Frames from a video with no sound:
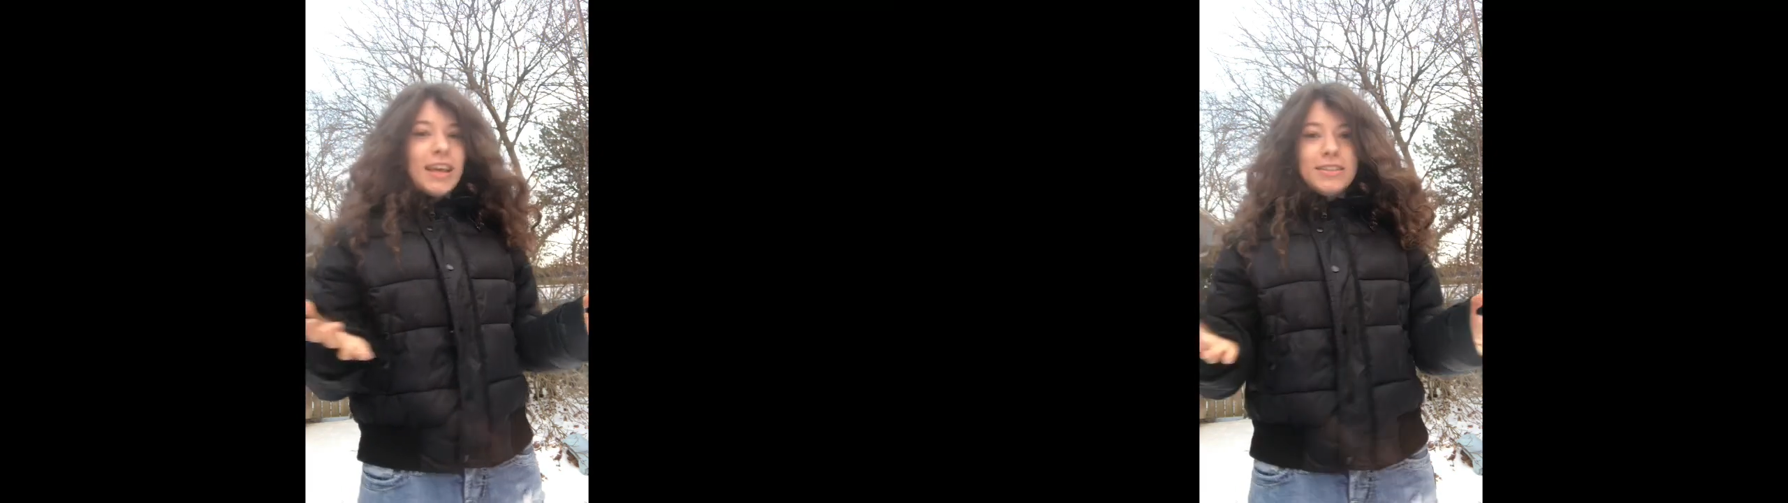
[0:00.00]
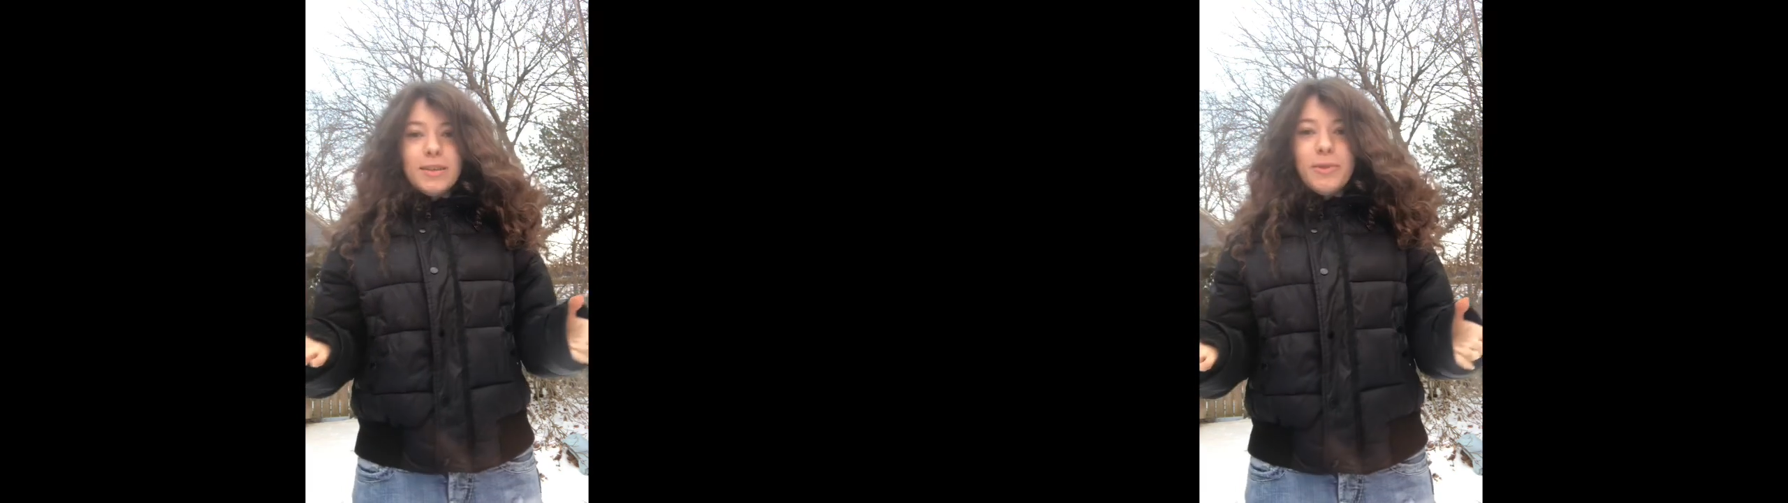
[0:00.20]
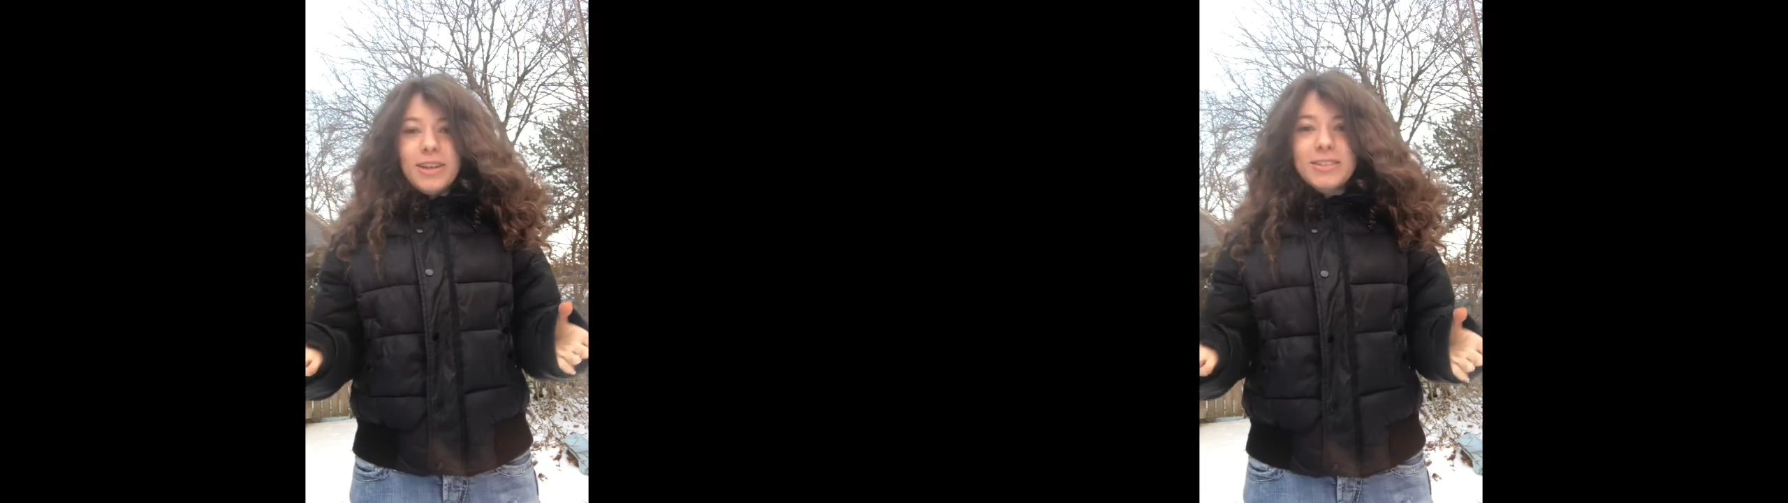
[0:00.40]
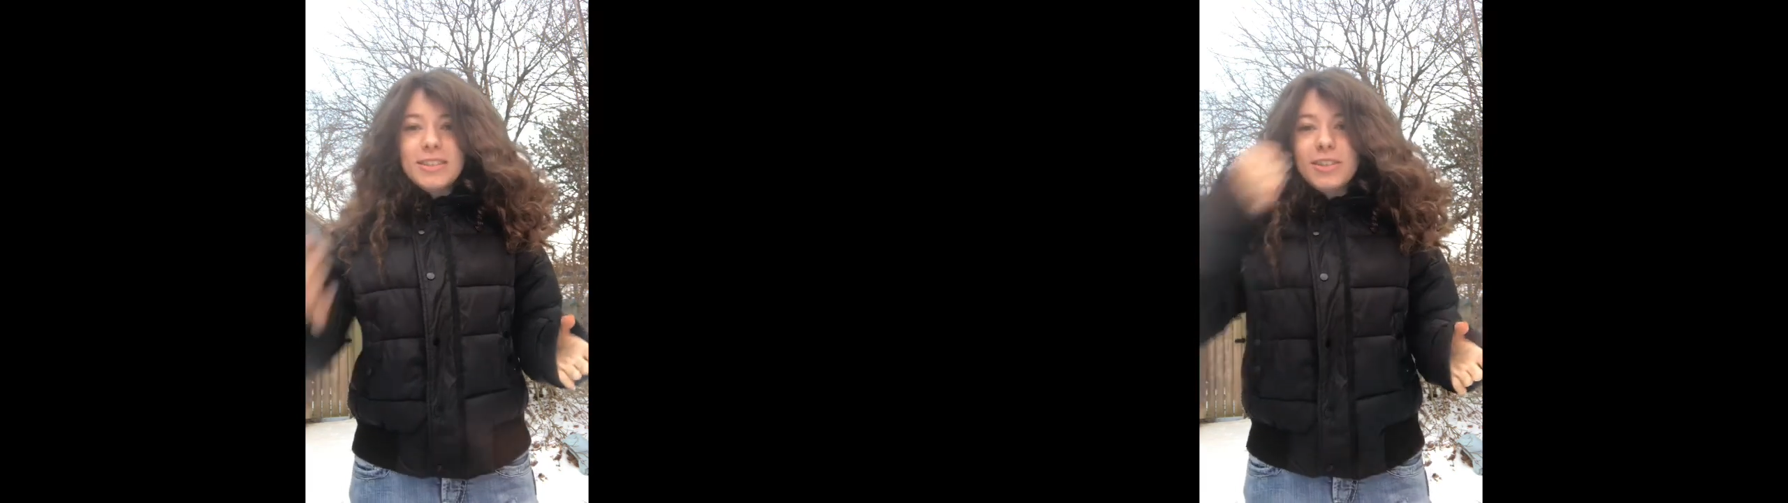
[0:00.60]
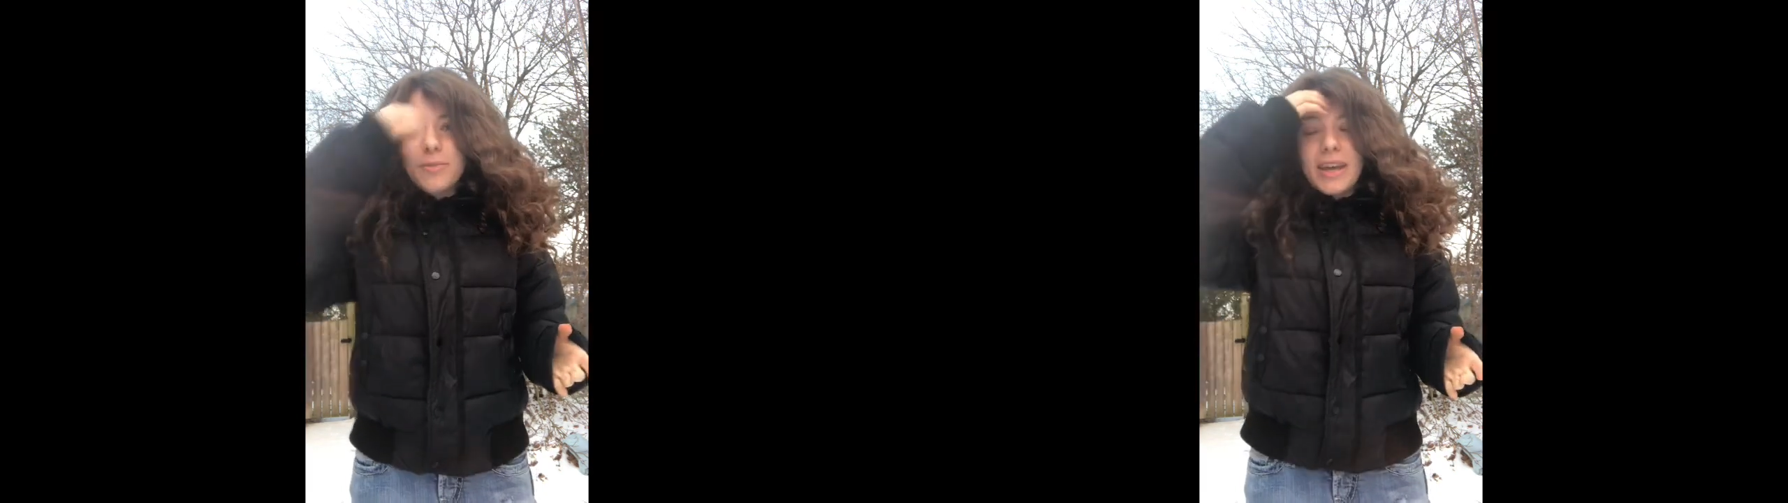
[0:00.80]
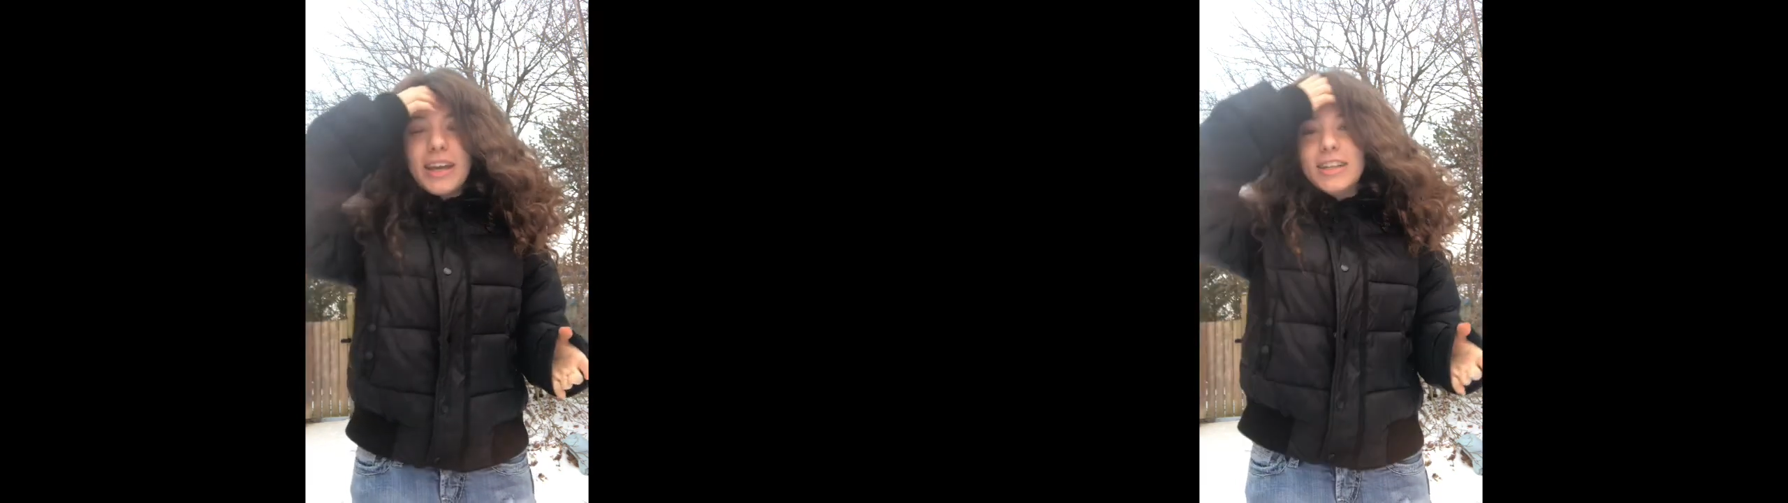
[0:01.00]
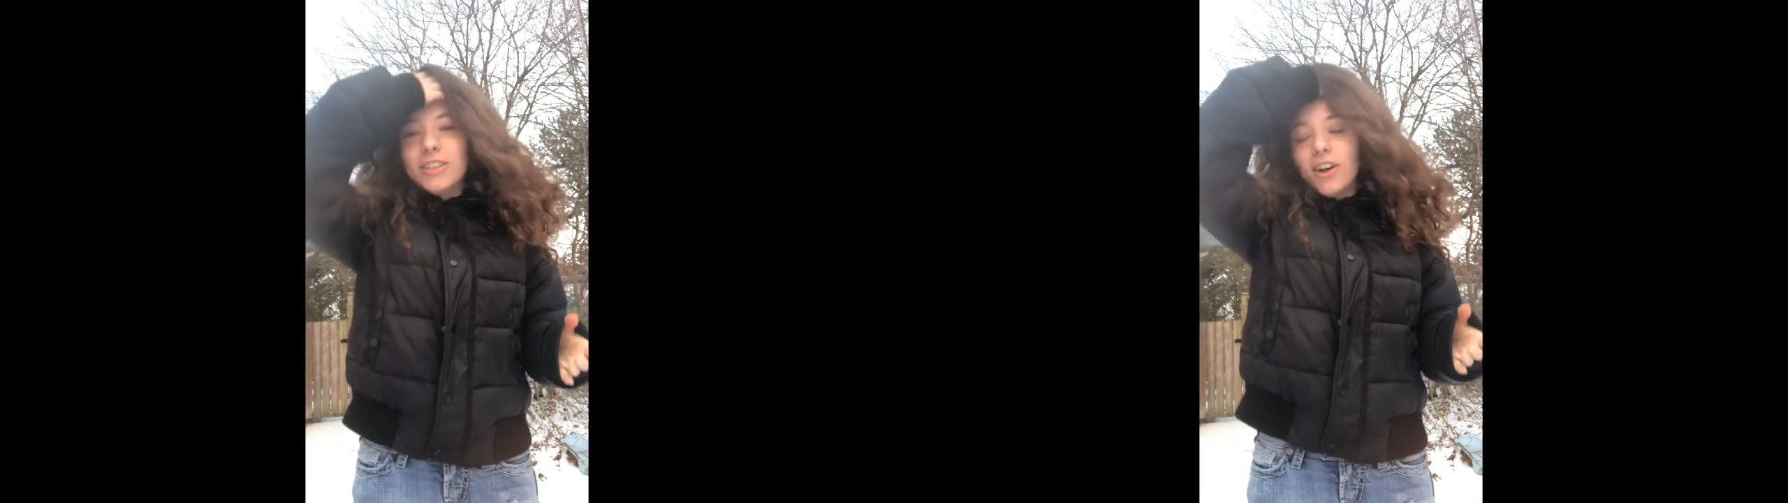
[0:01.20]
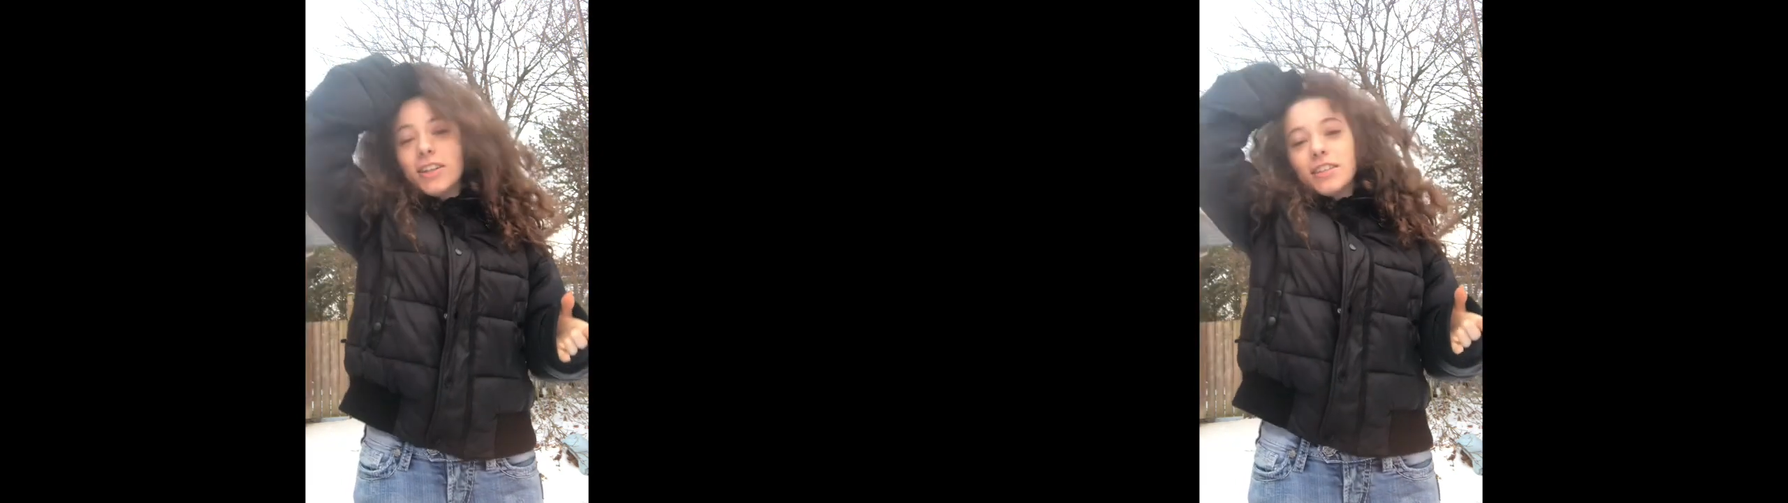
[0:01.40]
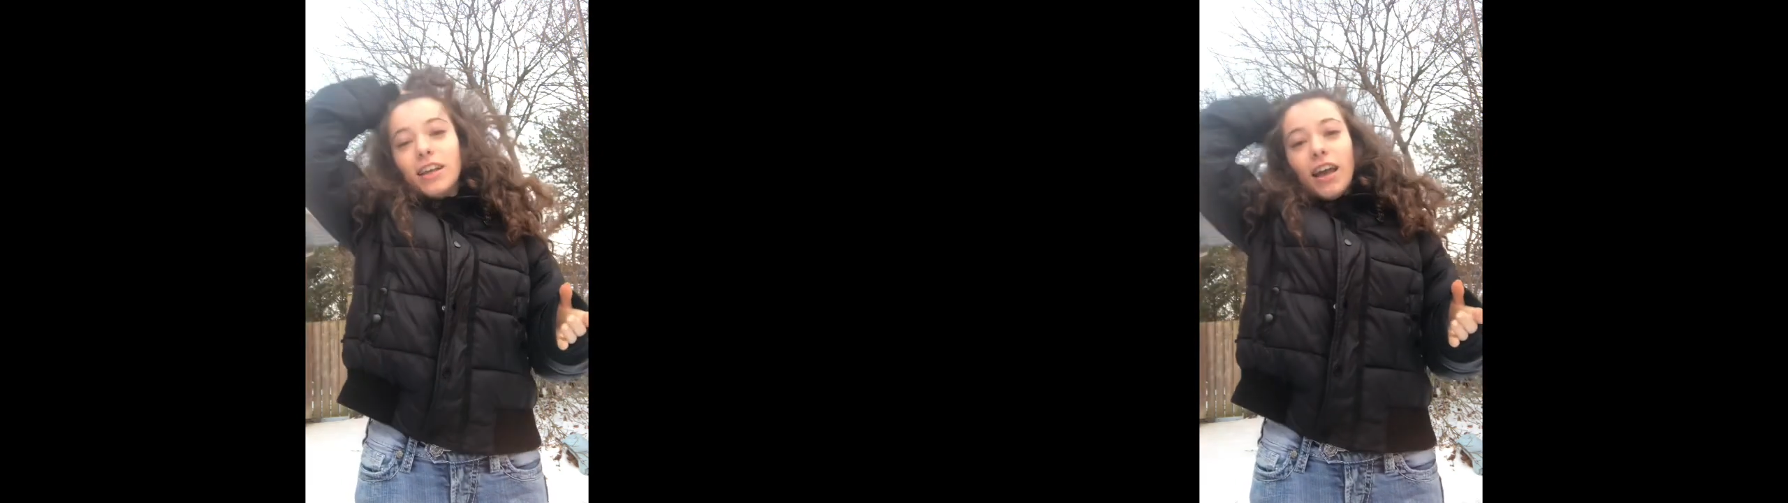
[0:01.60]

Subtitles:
get someone else to do my headshots.